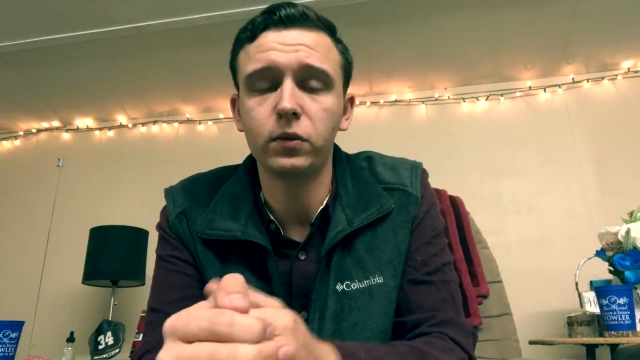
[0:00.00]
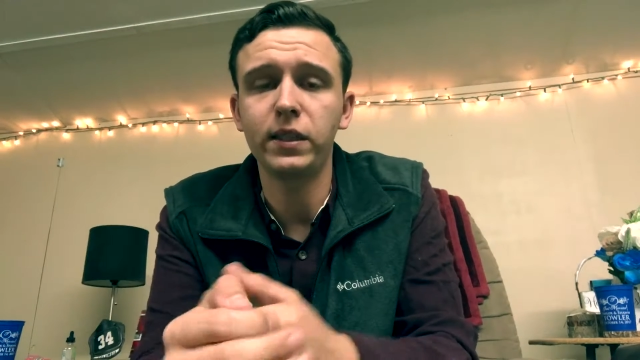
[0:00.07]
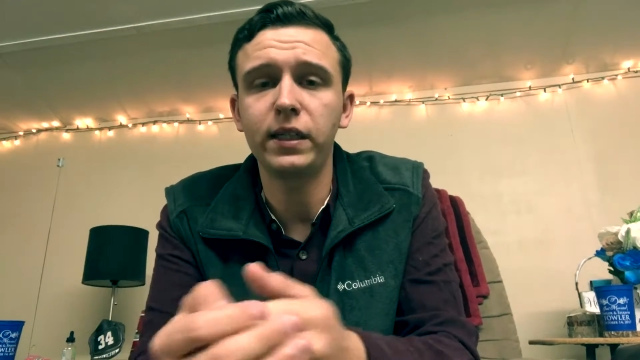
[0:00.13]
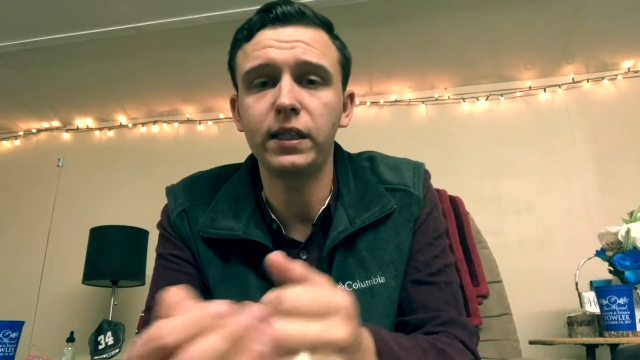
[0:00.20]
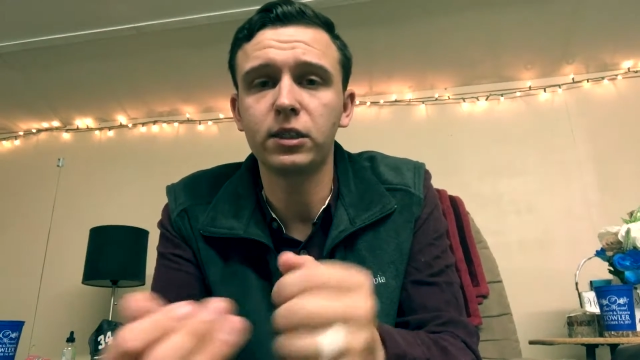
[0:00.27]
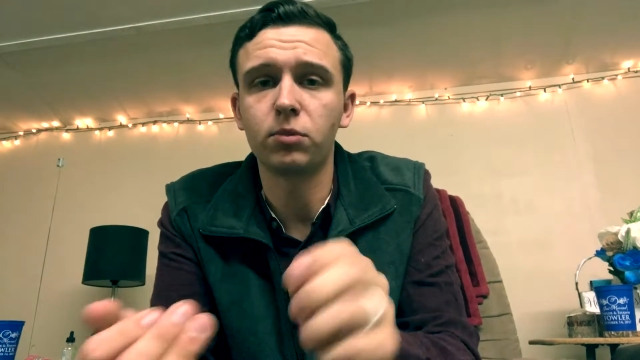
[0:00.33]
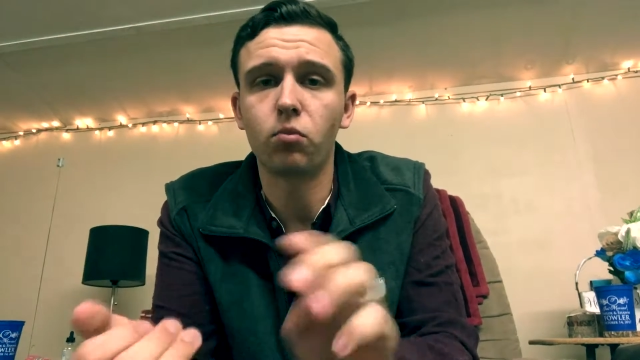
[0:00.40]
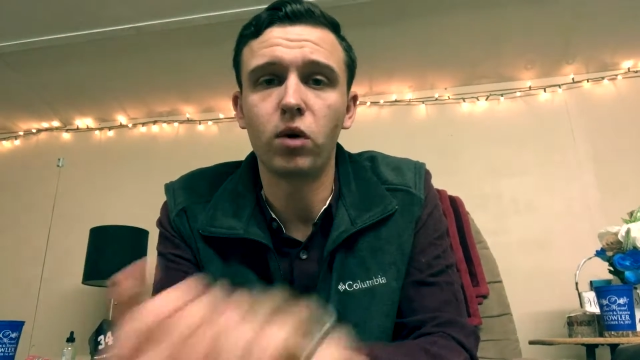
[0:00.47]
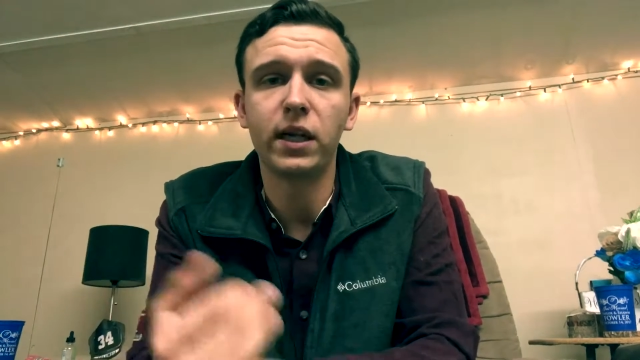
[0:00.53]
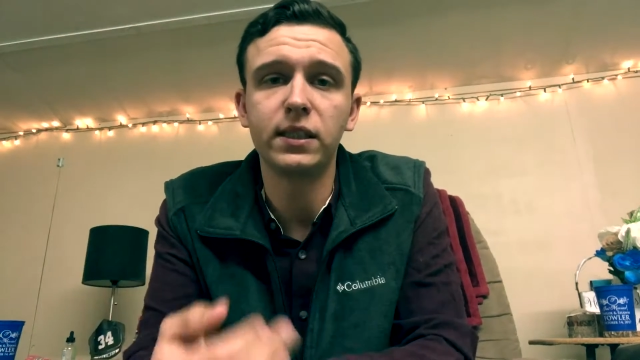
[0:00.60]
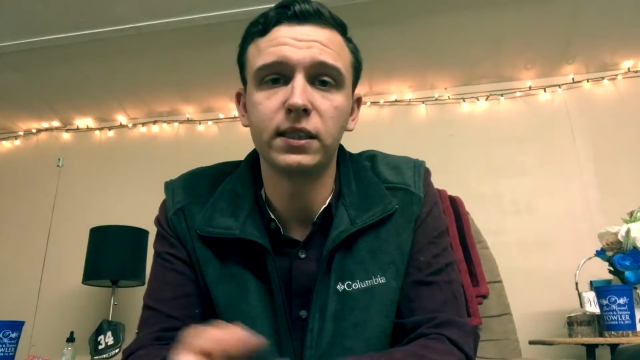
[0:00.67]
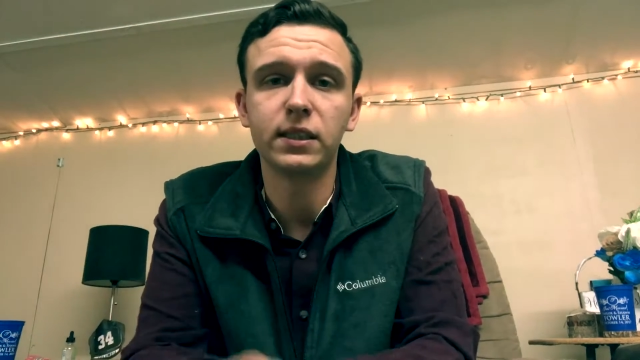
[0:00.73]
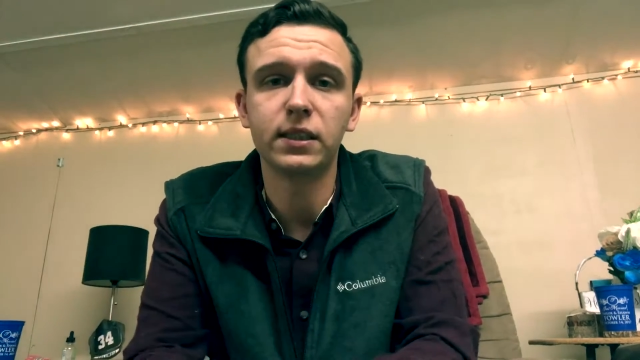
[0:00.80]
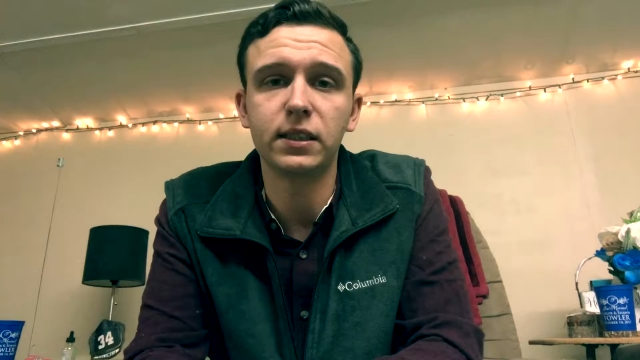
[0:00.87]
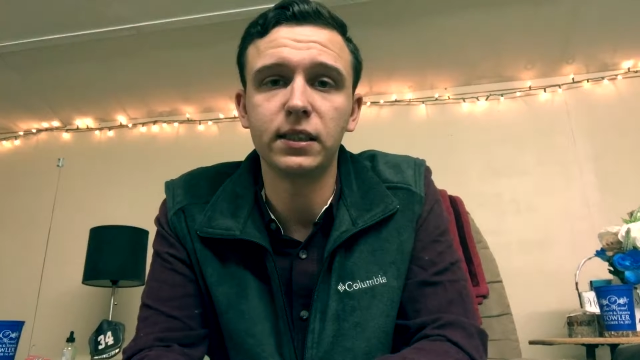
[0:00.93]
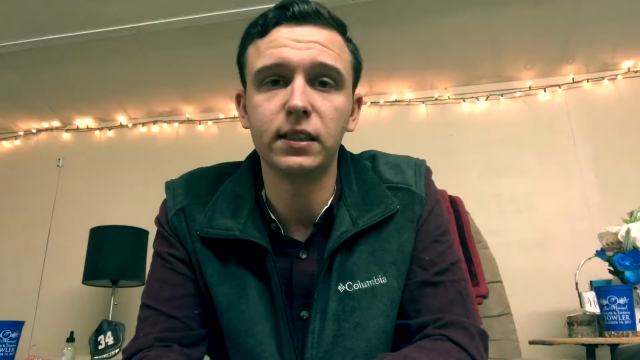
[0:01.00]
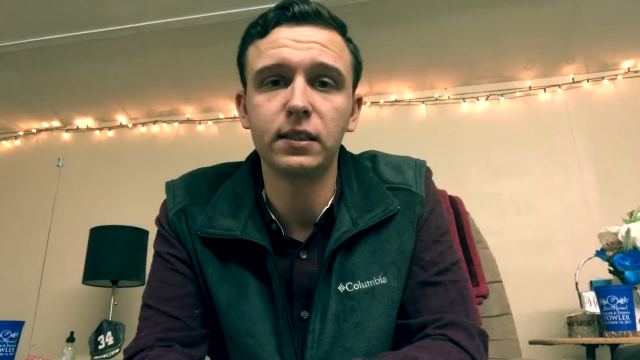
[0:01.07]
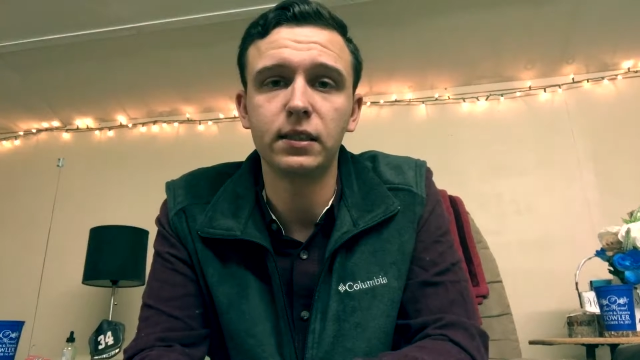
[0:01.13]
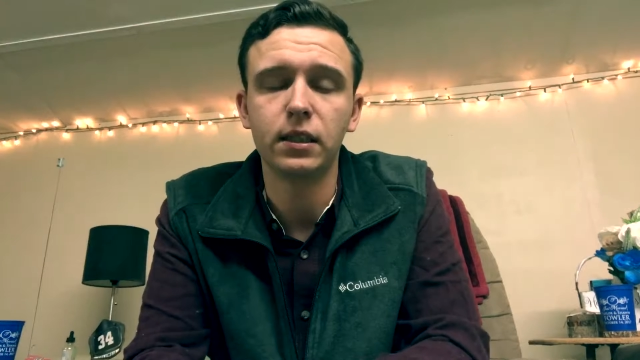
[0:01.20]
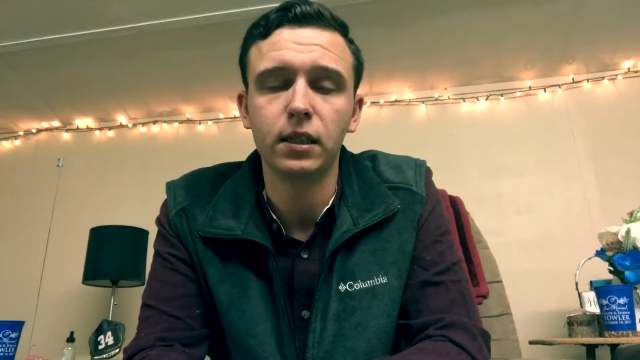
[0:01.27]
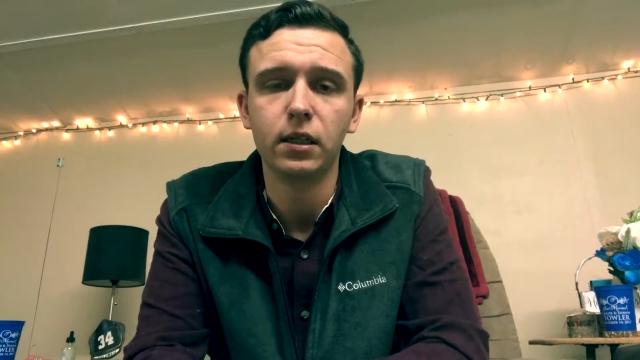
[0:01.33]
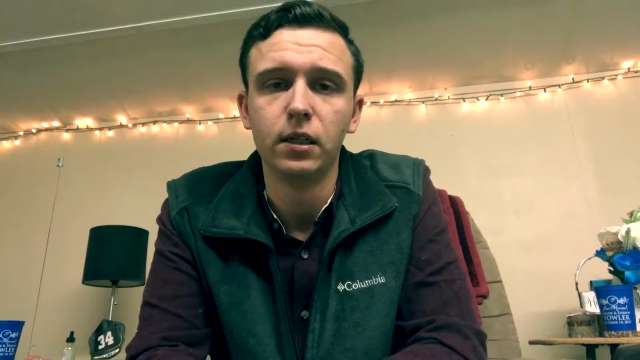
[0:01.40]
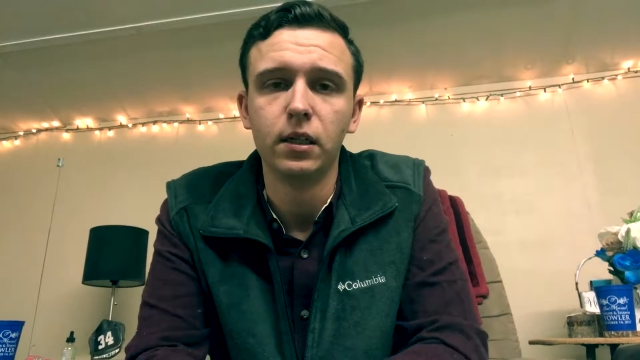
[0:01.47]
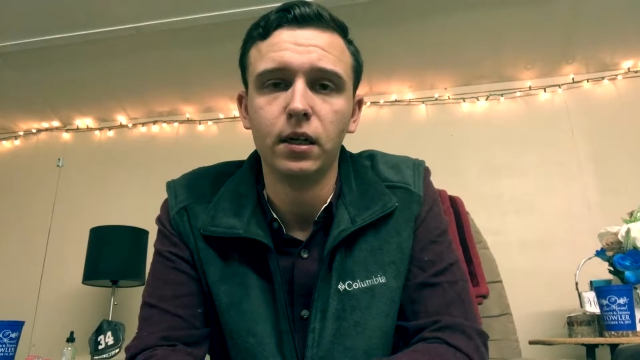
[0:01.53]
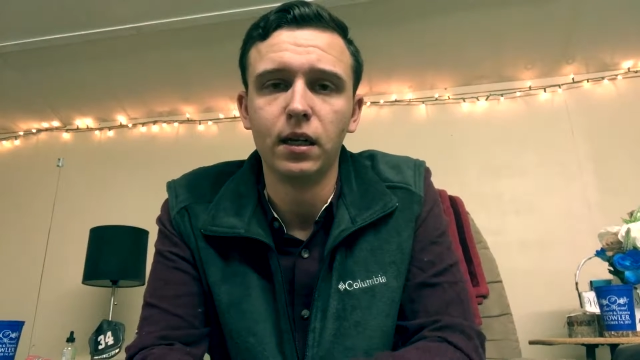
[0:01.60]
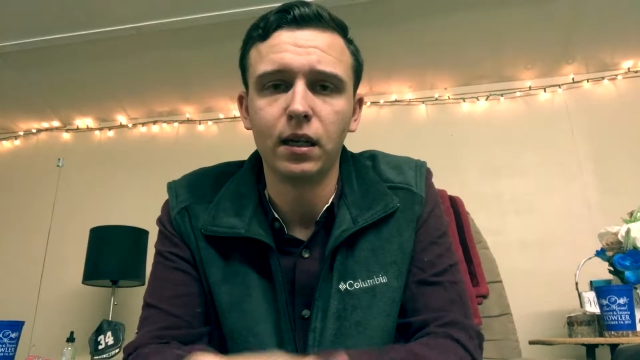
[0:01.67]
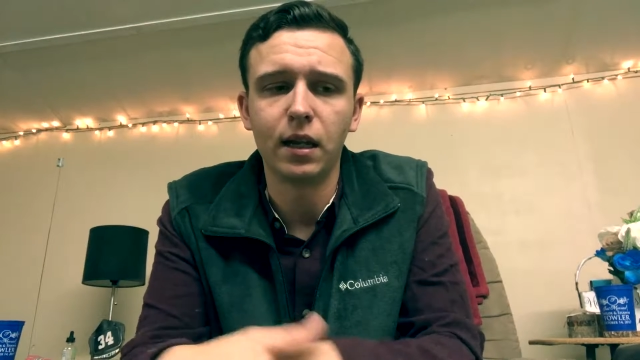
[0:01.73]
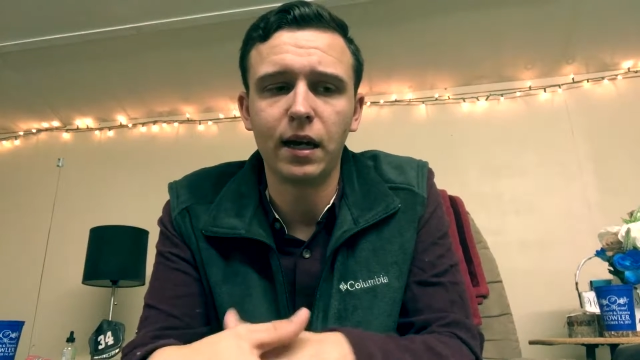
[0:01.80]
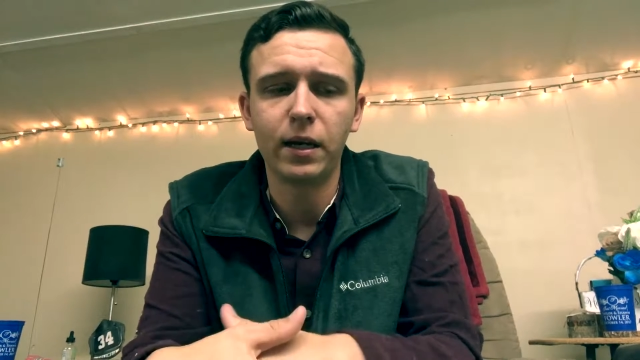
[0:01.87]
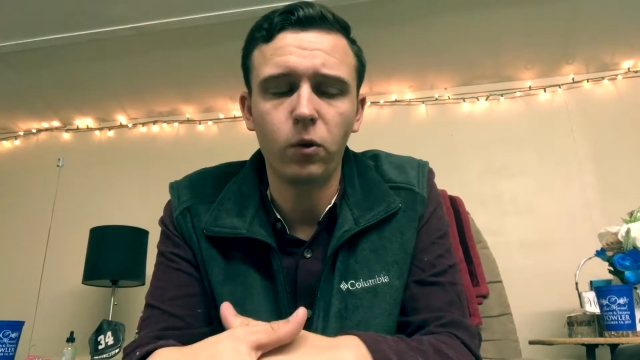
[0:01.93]
we need to get some racing seats,
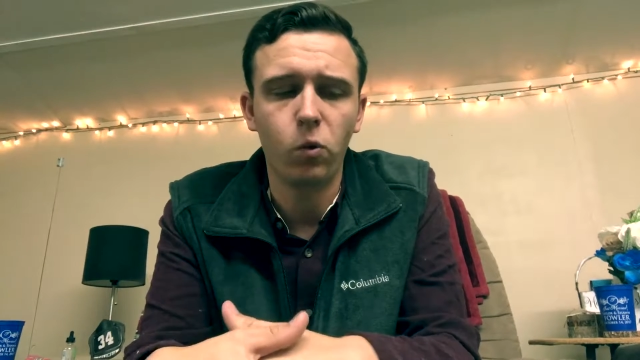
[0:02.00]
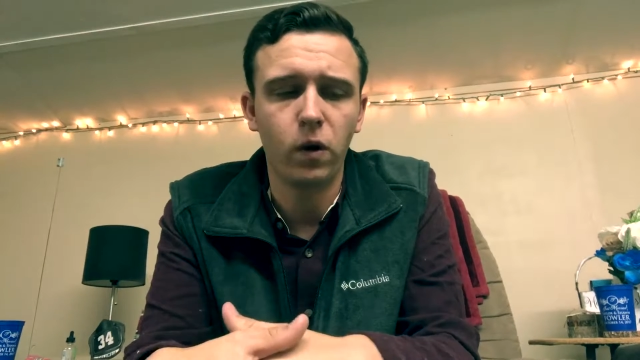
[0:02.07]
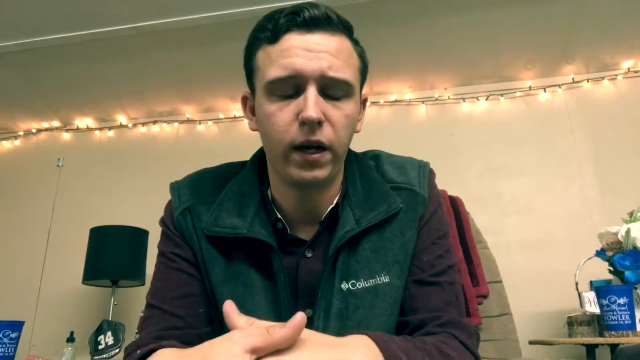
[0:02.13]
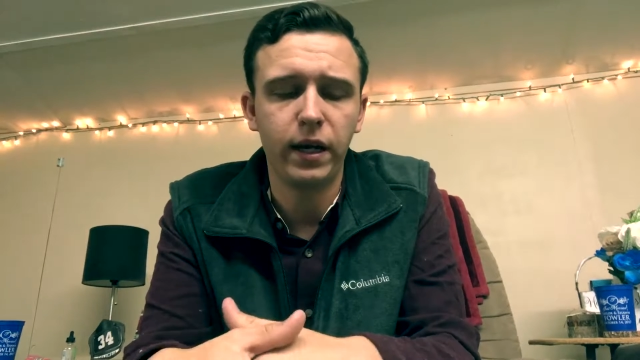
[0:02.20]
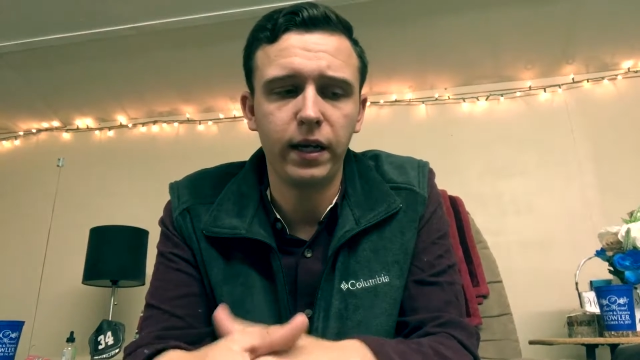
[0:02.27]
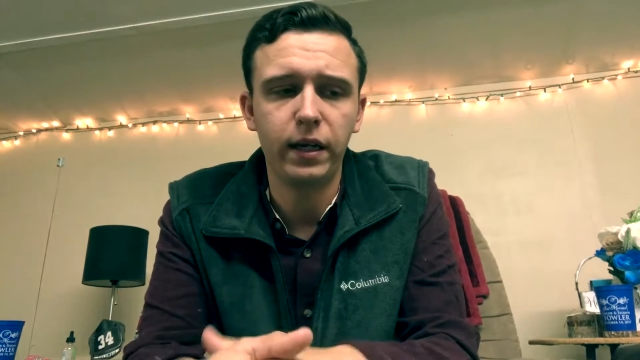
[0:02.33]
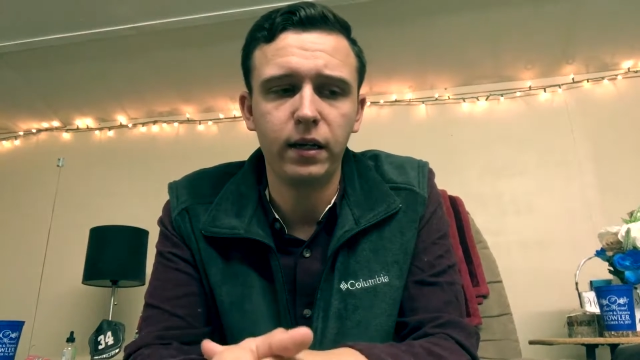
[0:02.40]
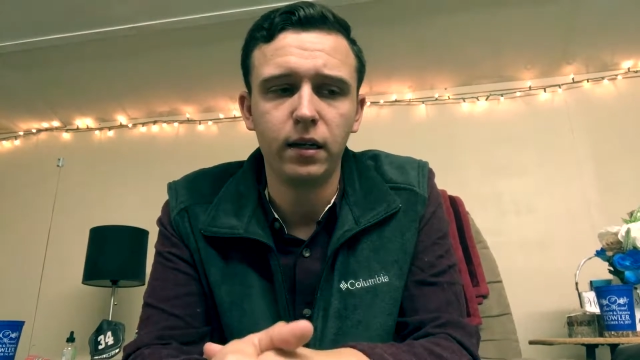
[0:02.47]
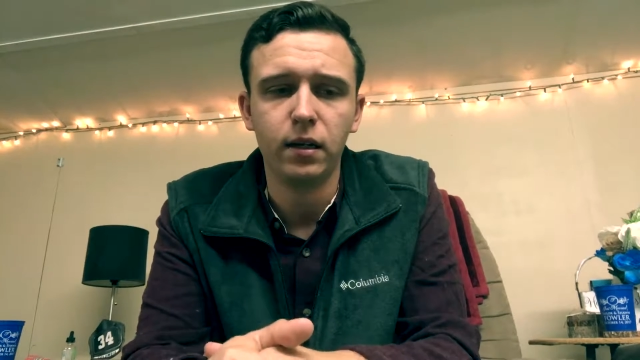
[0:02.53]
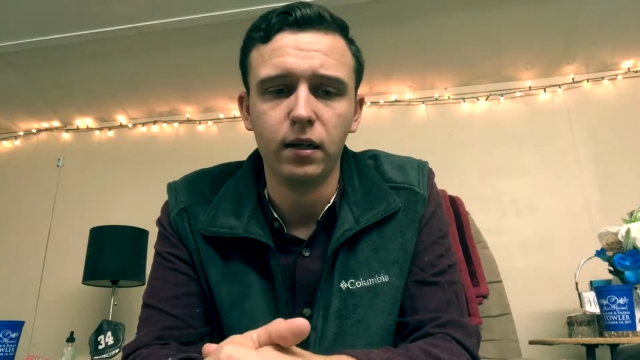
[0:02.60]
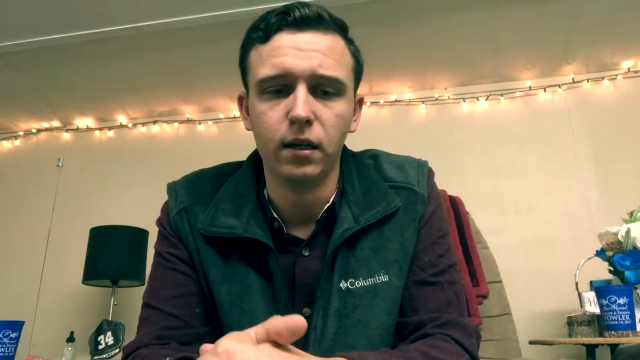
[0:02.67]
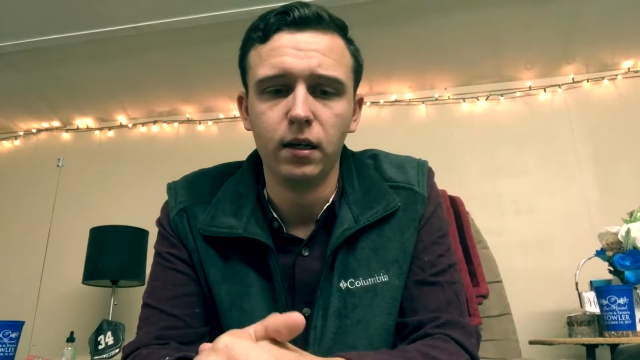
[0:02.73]
lightweight.